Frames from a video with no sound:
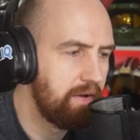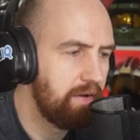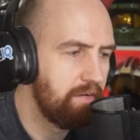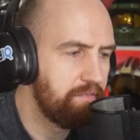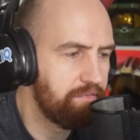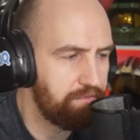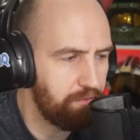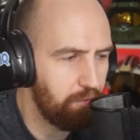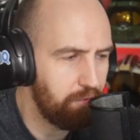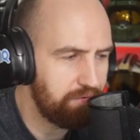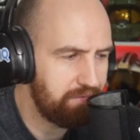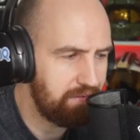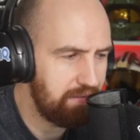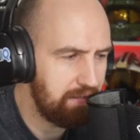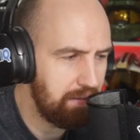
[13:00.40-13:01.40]

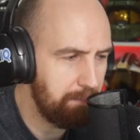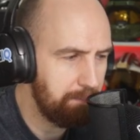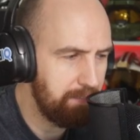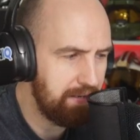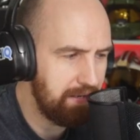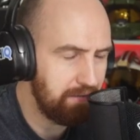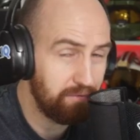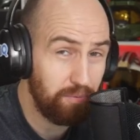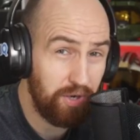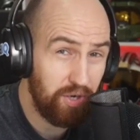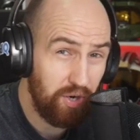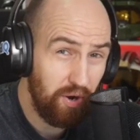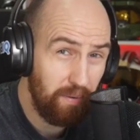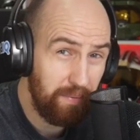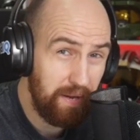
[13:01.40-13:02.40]
forty minutes. We're
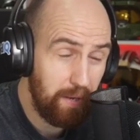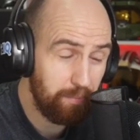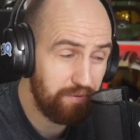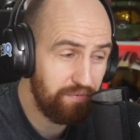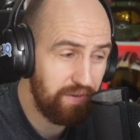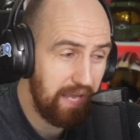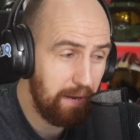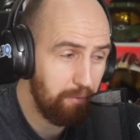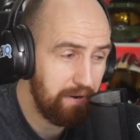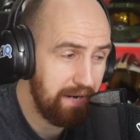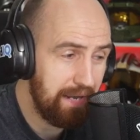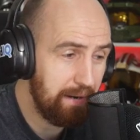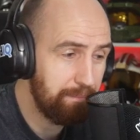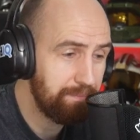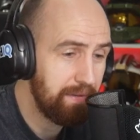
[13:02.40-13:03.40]
coming up to the hour now.
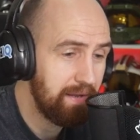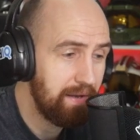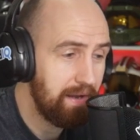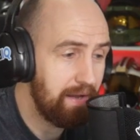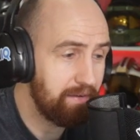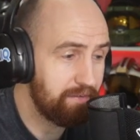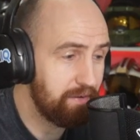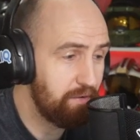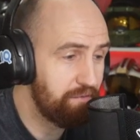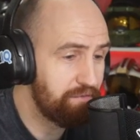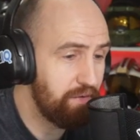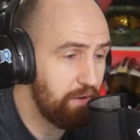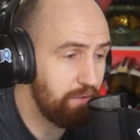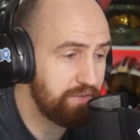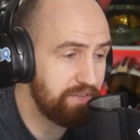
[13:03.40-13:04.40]
Uh, so,
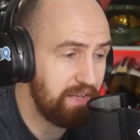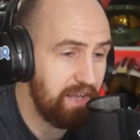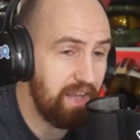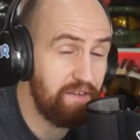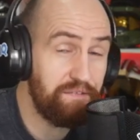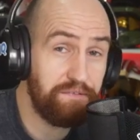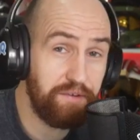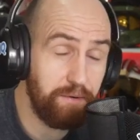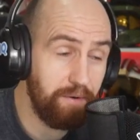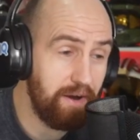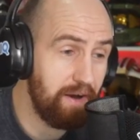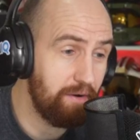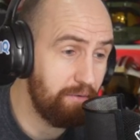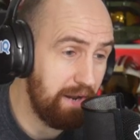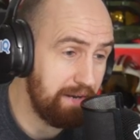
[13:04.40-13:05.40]
folks, if you
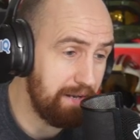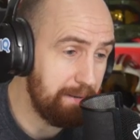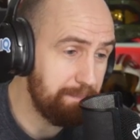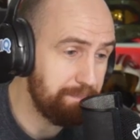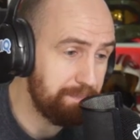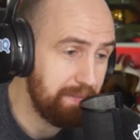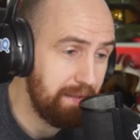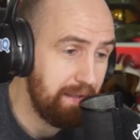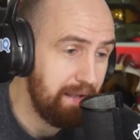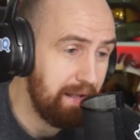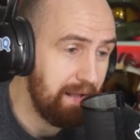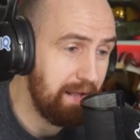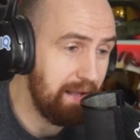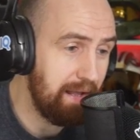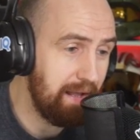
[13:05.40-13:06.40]
are ready
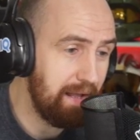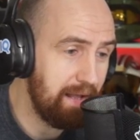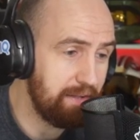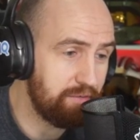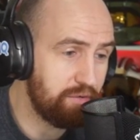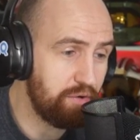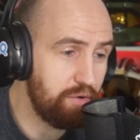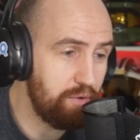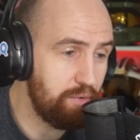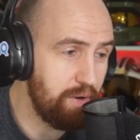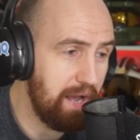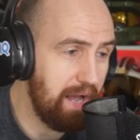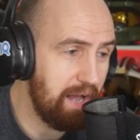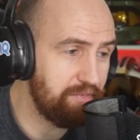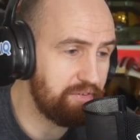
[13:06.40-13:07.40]
uh, to
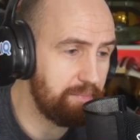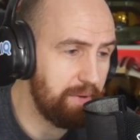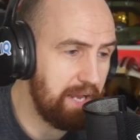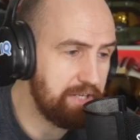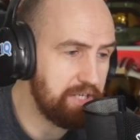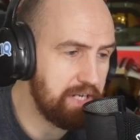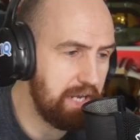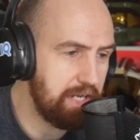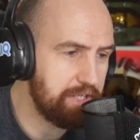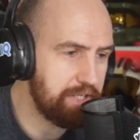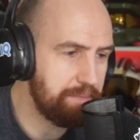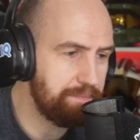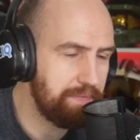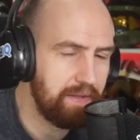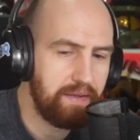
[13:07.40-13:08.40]
have some education,
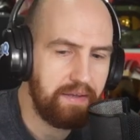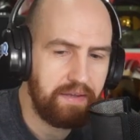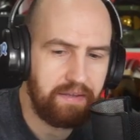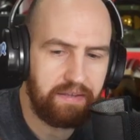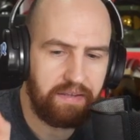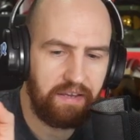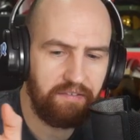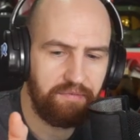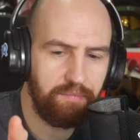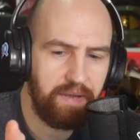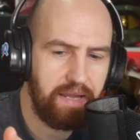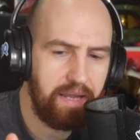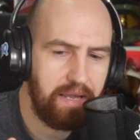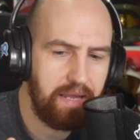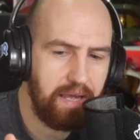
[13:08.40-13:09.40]
give
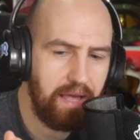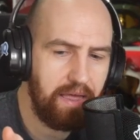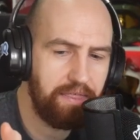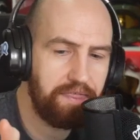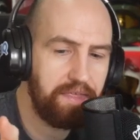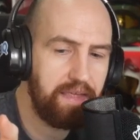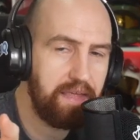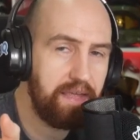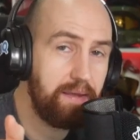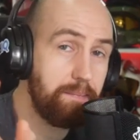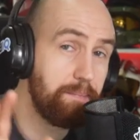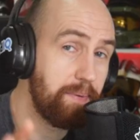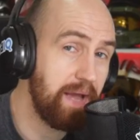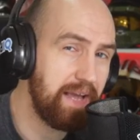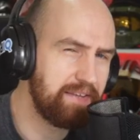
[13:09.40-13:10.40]
me the
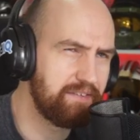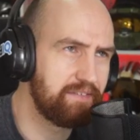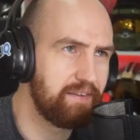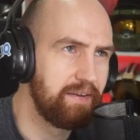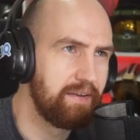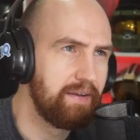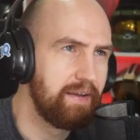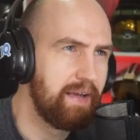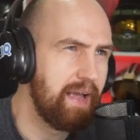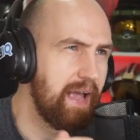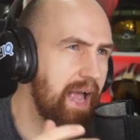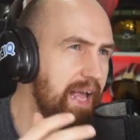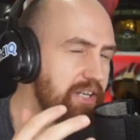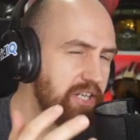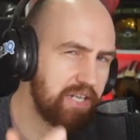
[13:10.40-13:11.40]
best
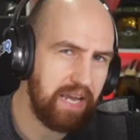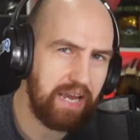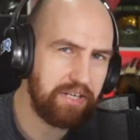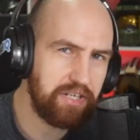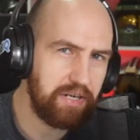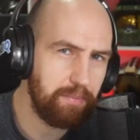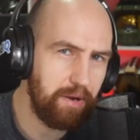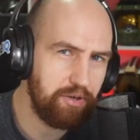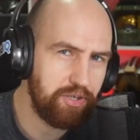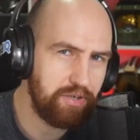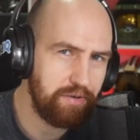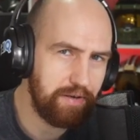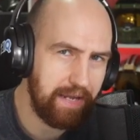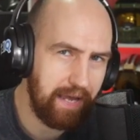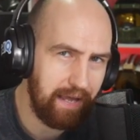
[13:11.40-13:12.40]
education emoji
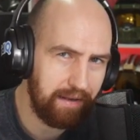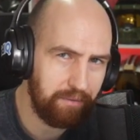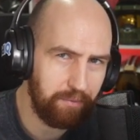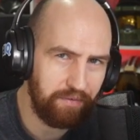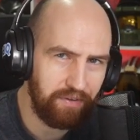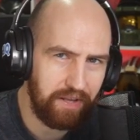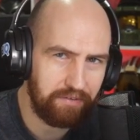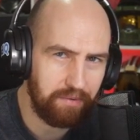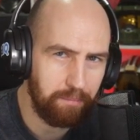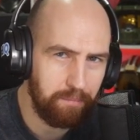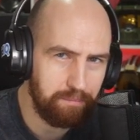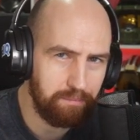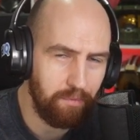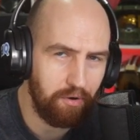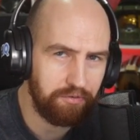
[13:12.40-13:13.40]
you can, whether that's a
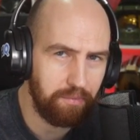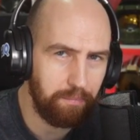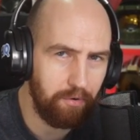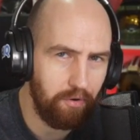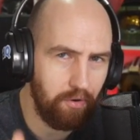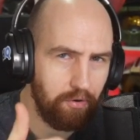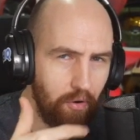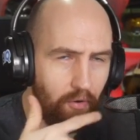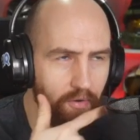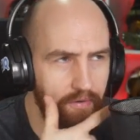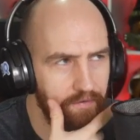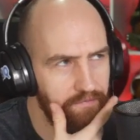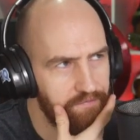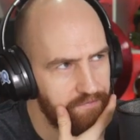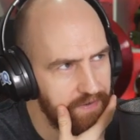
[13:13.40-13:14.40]
mortarboard or the
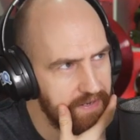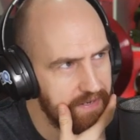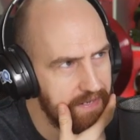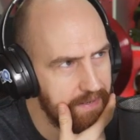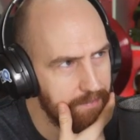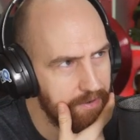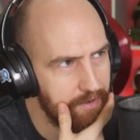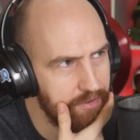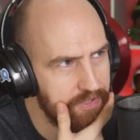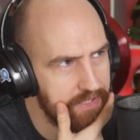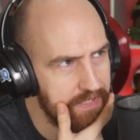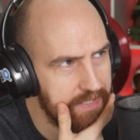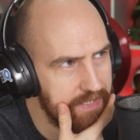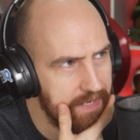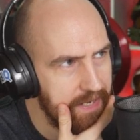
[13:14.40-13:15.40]
thinking
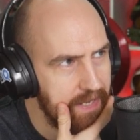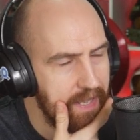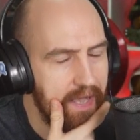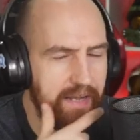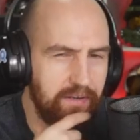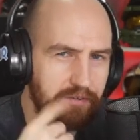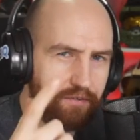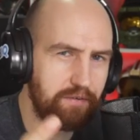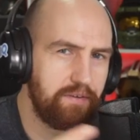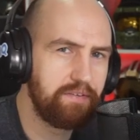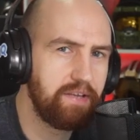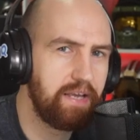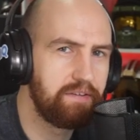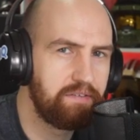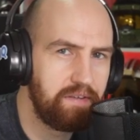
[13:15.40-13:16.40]
emoji. And as soon as
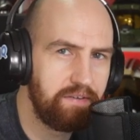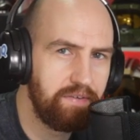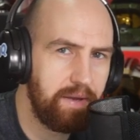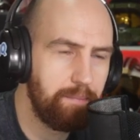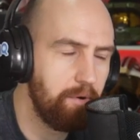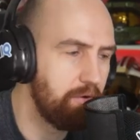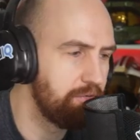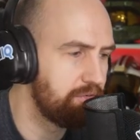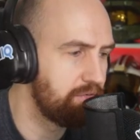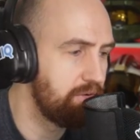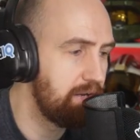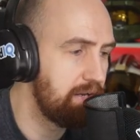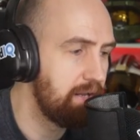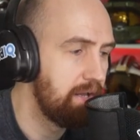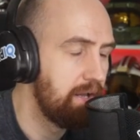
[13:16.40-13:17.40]
I see them on
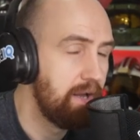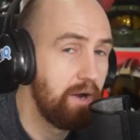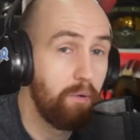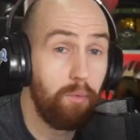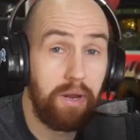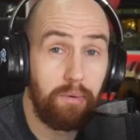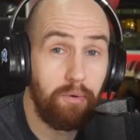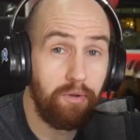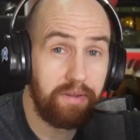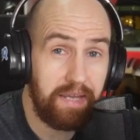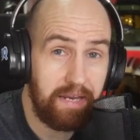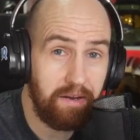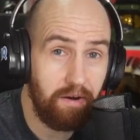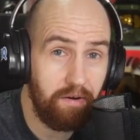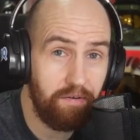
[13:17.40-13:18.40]
screen, we will
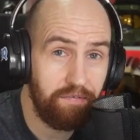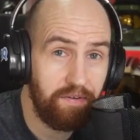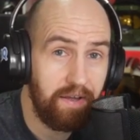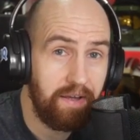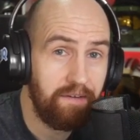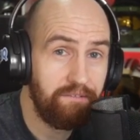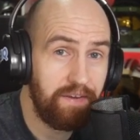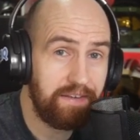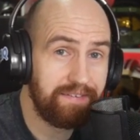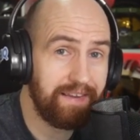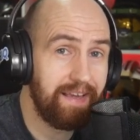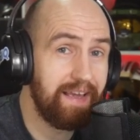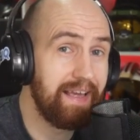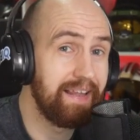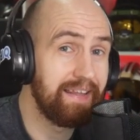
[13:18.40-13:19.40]
kick off this
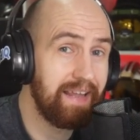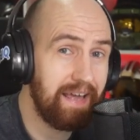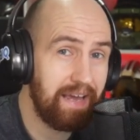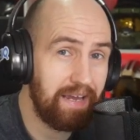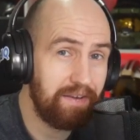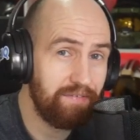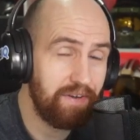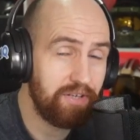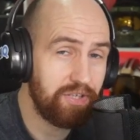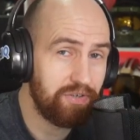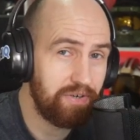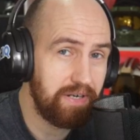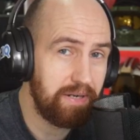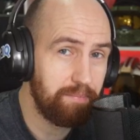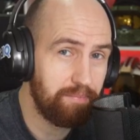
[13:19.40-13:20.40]
uh, live
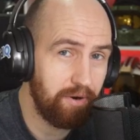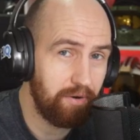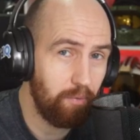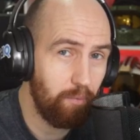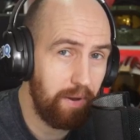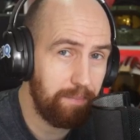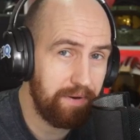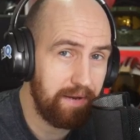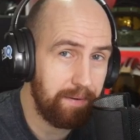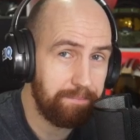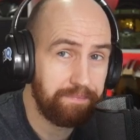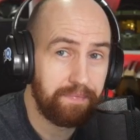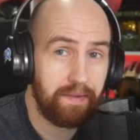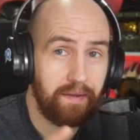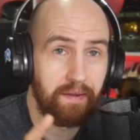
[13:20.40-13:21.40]
stream product webinar.
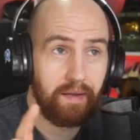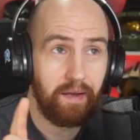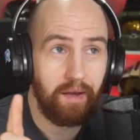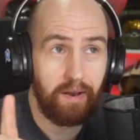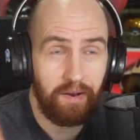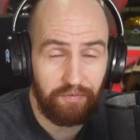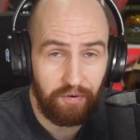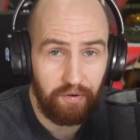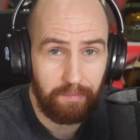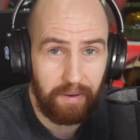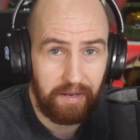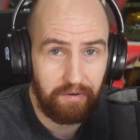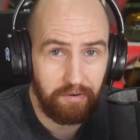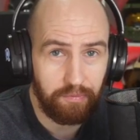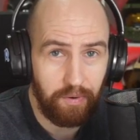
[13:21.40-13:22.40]
Another
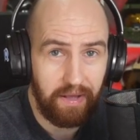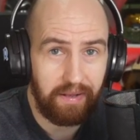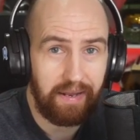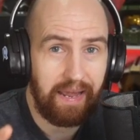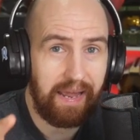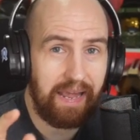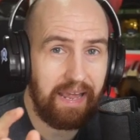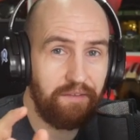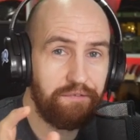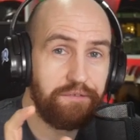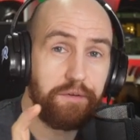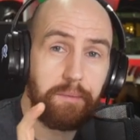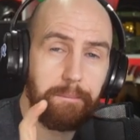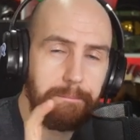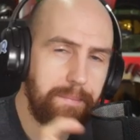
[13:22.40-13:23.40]
reminder as well, if
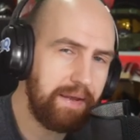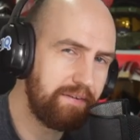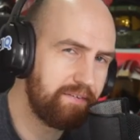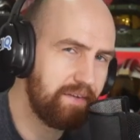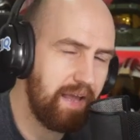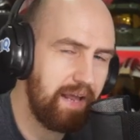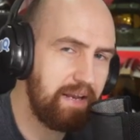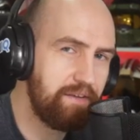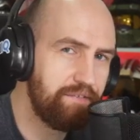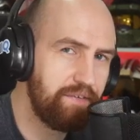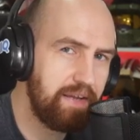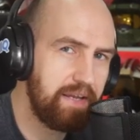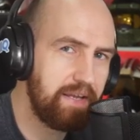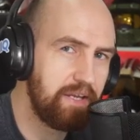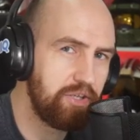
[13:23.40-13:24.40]
you miss
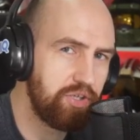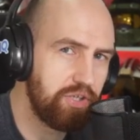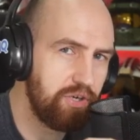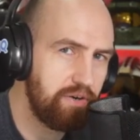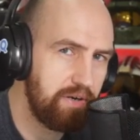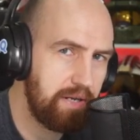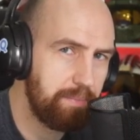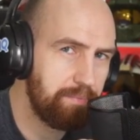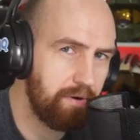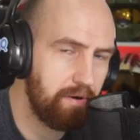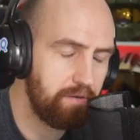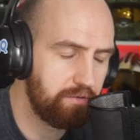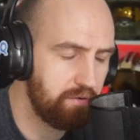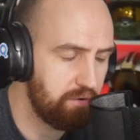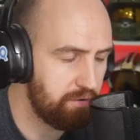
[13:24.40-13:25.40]
anything during the
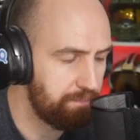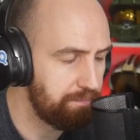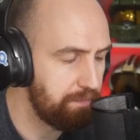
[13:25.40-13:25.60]
product tour,